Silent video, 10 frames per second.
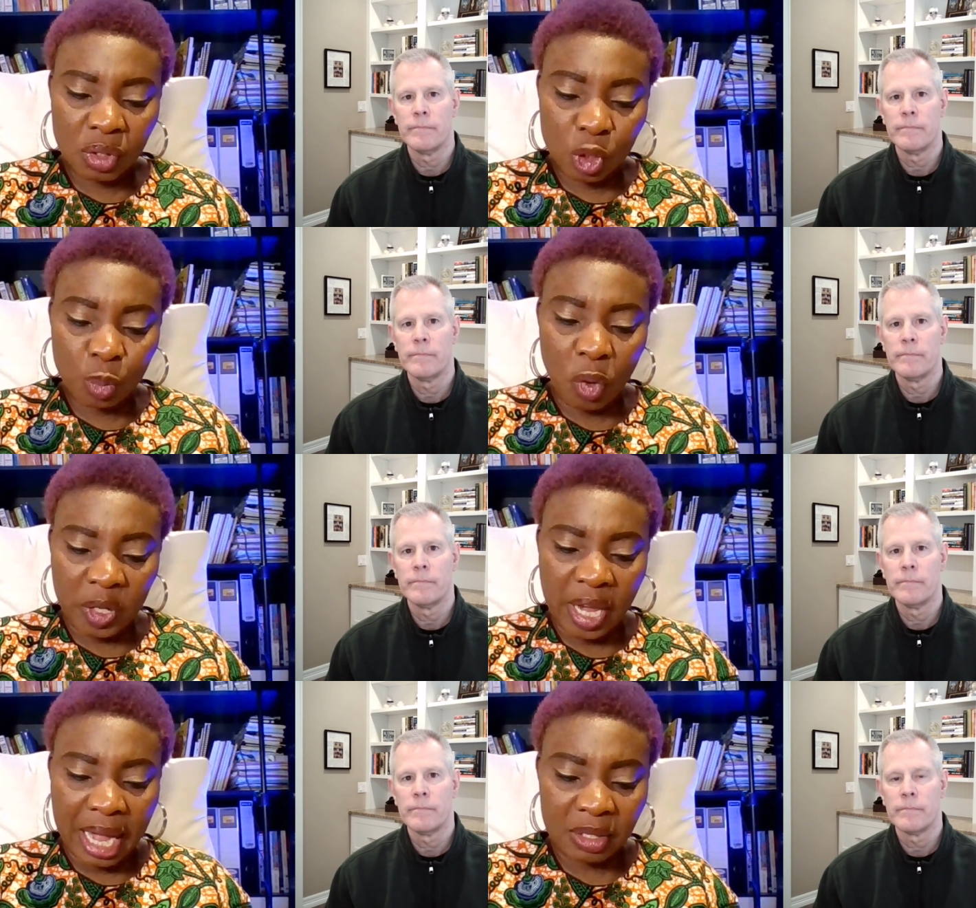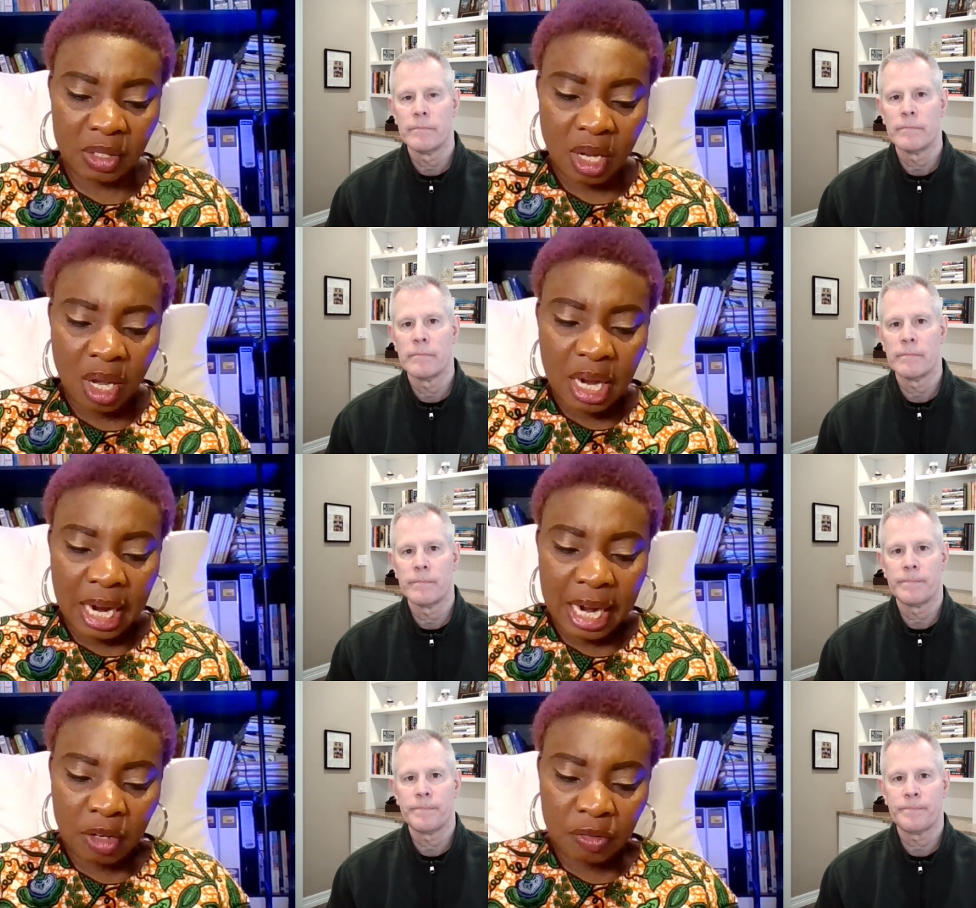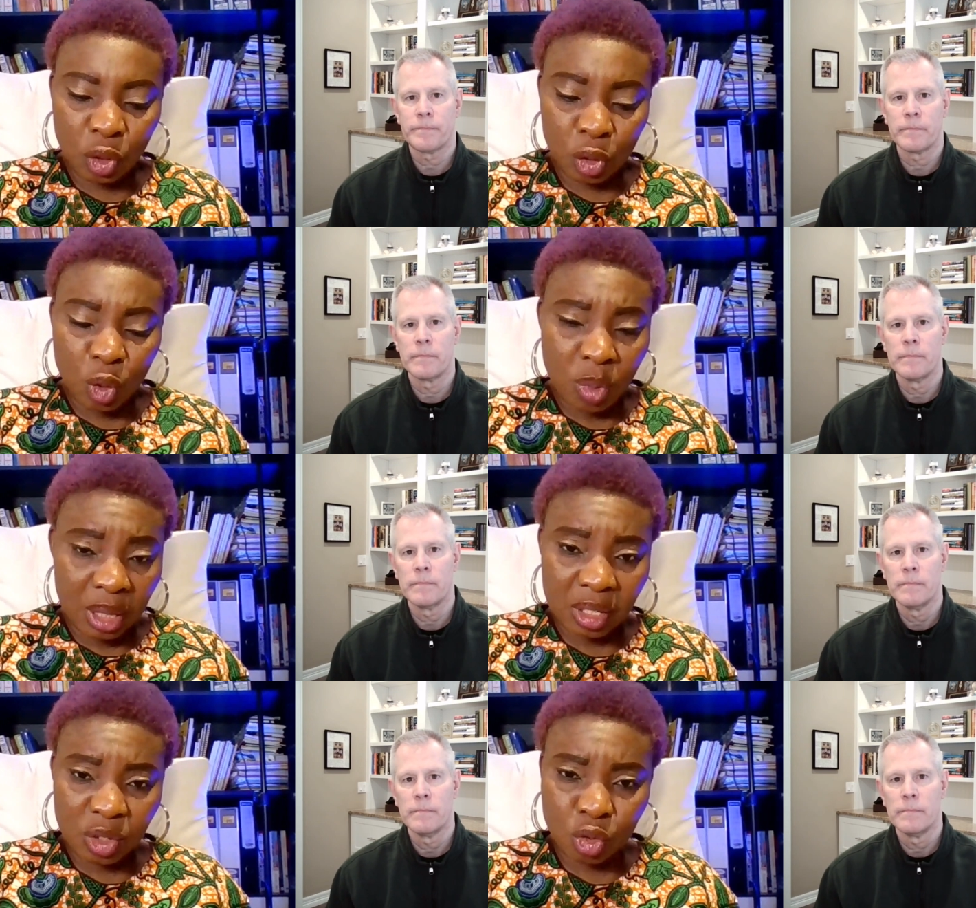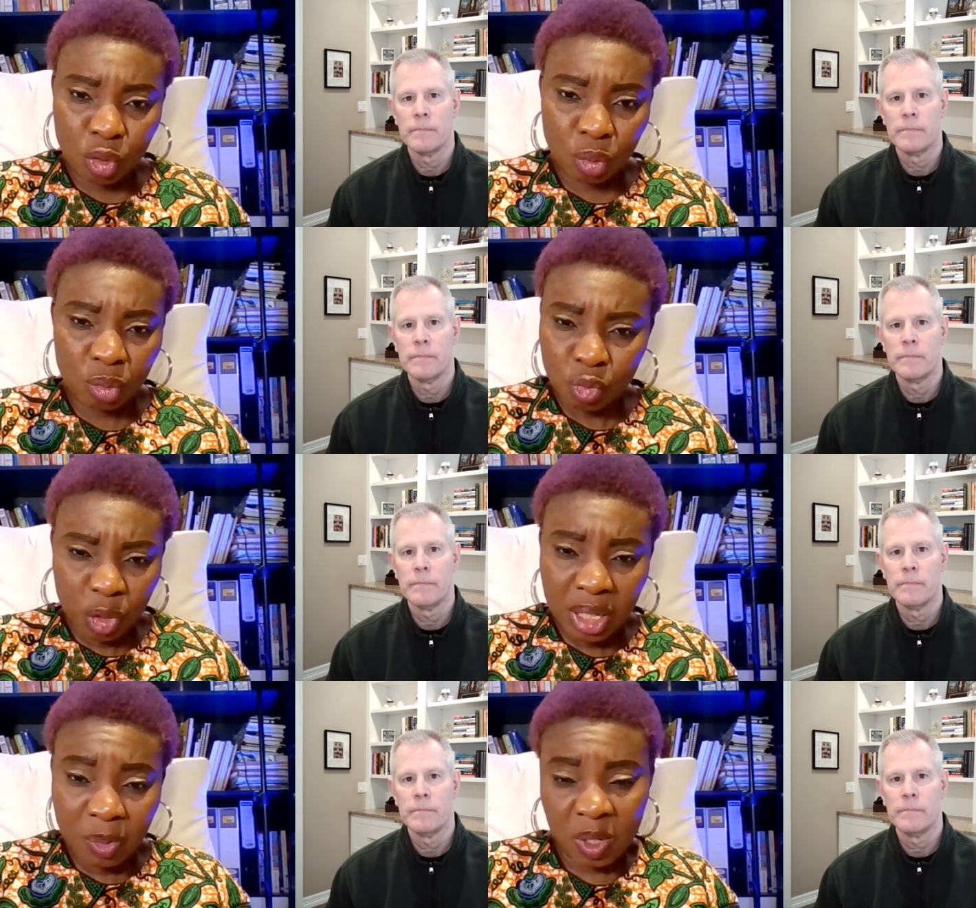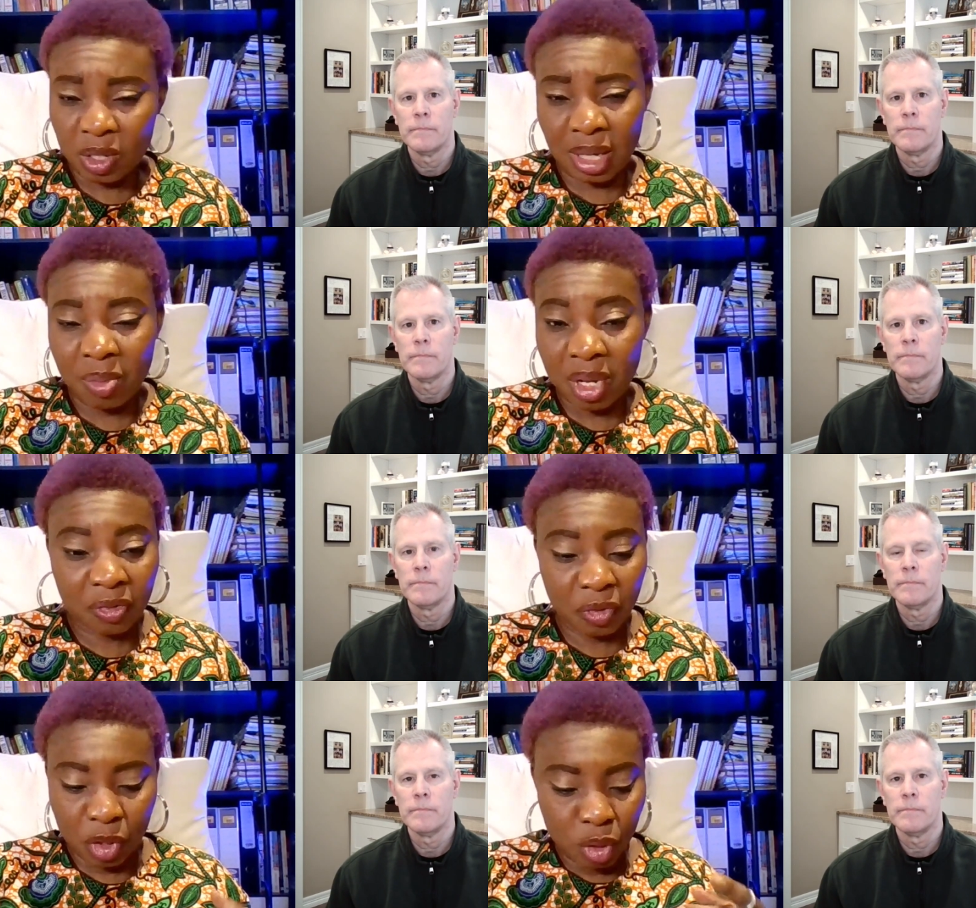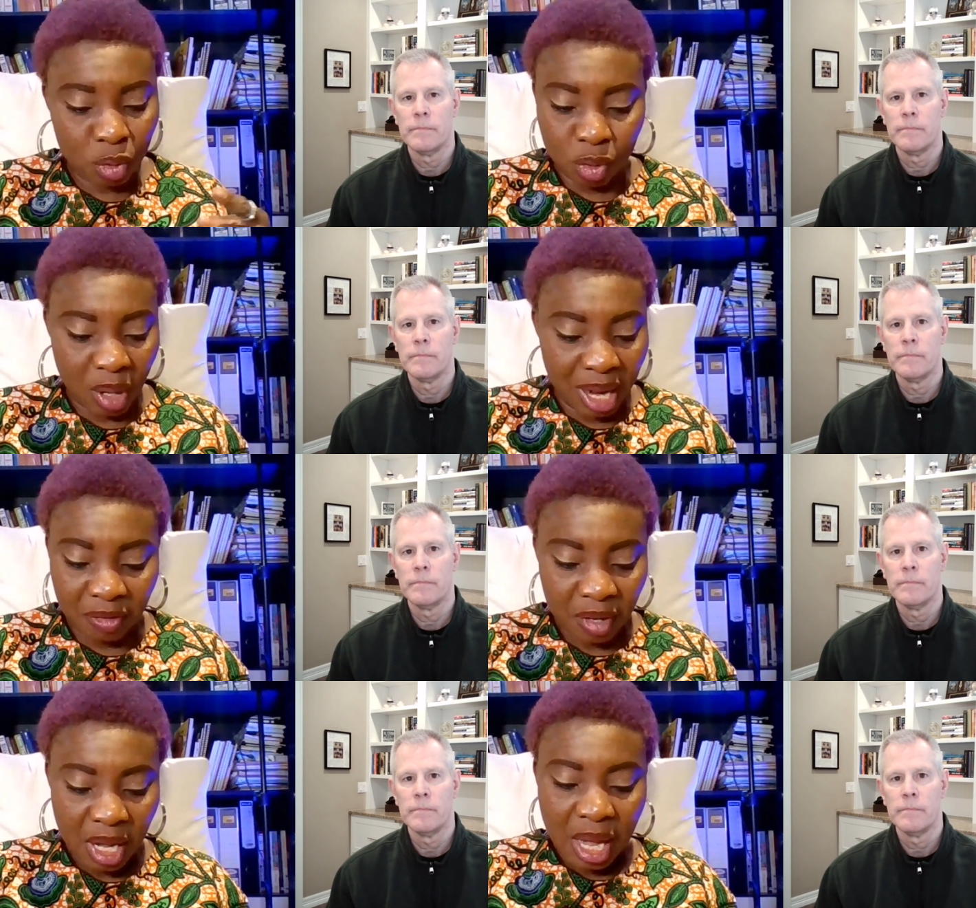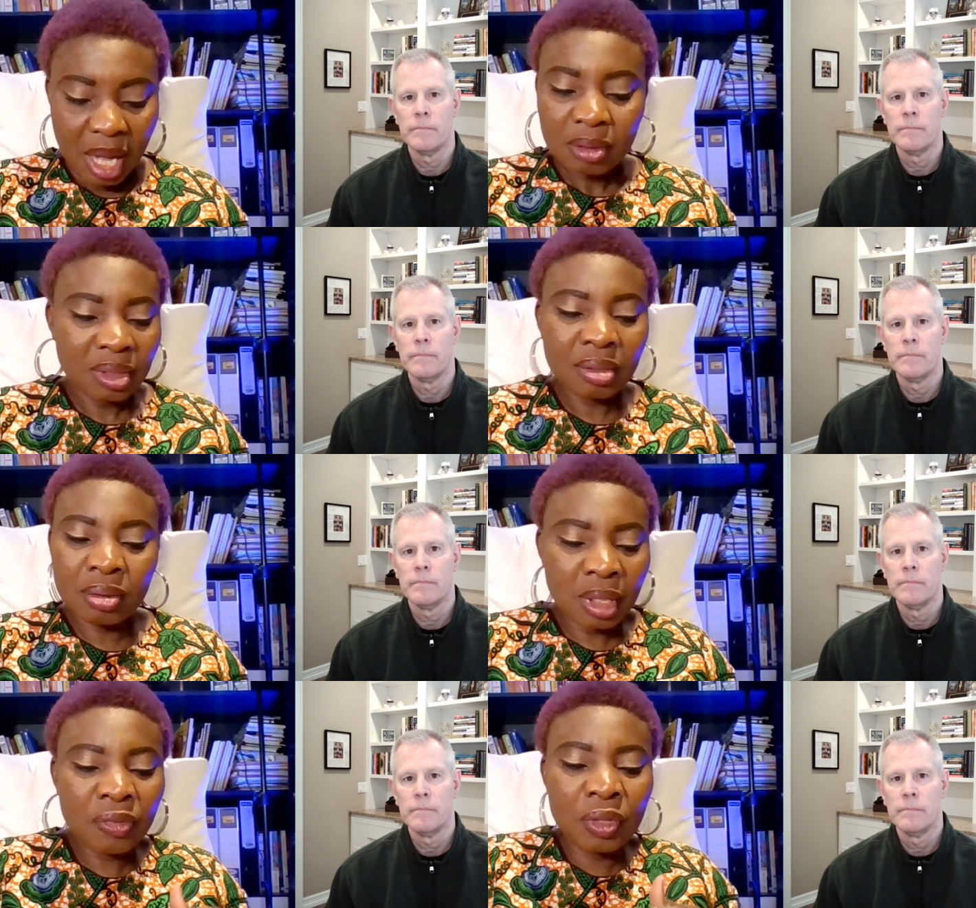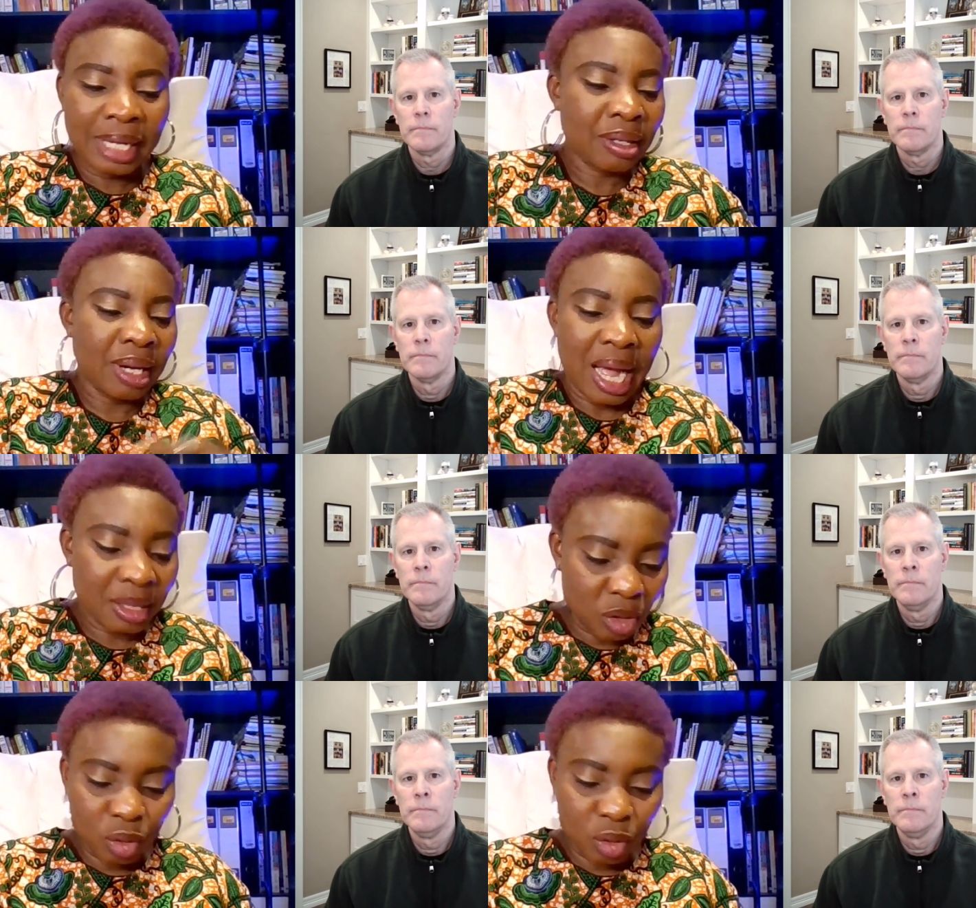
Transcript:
Speaker 1: this podcast kind of document this, you know, really, because I mean, for you to have even like have the